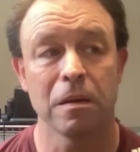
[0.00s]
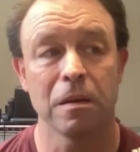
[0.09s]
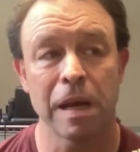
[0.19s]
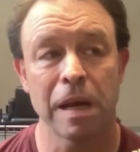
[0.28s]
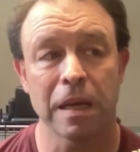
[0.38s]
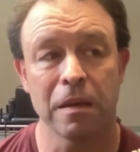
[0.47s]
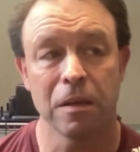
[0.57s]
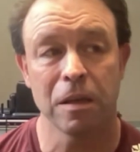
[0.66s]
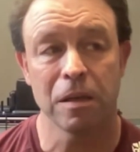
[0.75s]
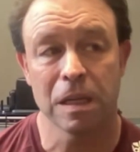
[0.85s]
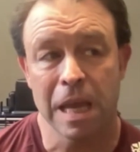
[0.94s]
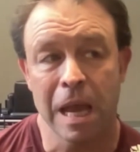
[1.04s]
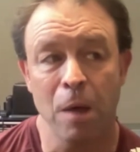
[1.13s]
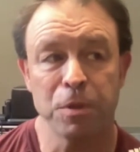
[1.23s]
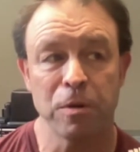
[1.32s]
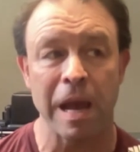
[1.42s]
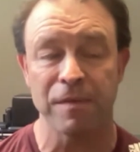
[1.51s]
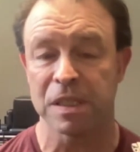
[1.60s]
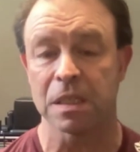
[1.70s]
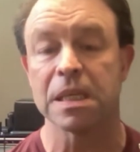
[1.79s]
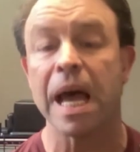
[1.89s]
it helped you have
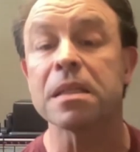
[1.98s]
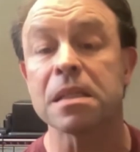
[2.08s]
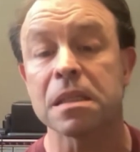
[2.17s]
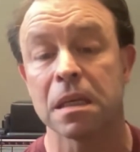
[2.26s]
success